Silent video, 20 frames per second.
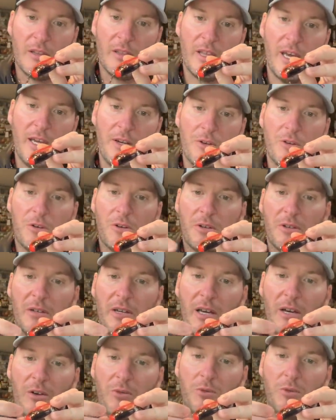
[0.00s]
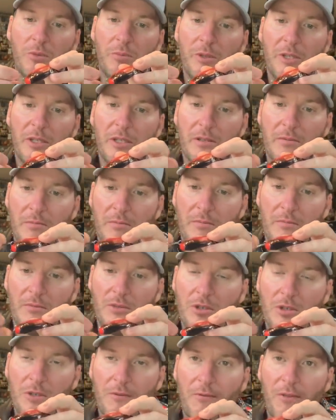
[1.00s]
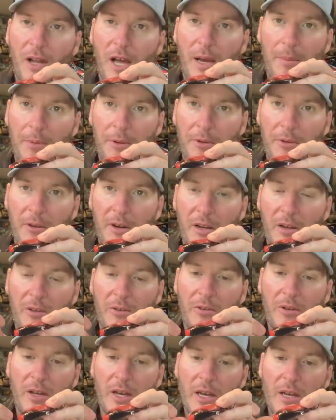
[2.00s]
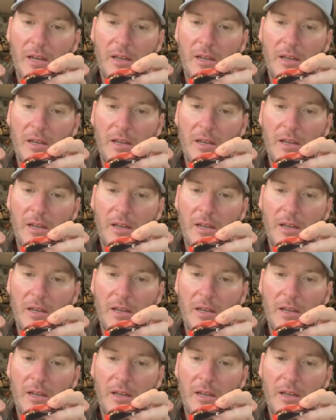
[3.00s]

that hook now will be just flopping around.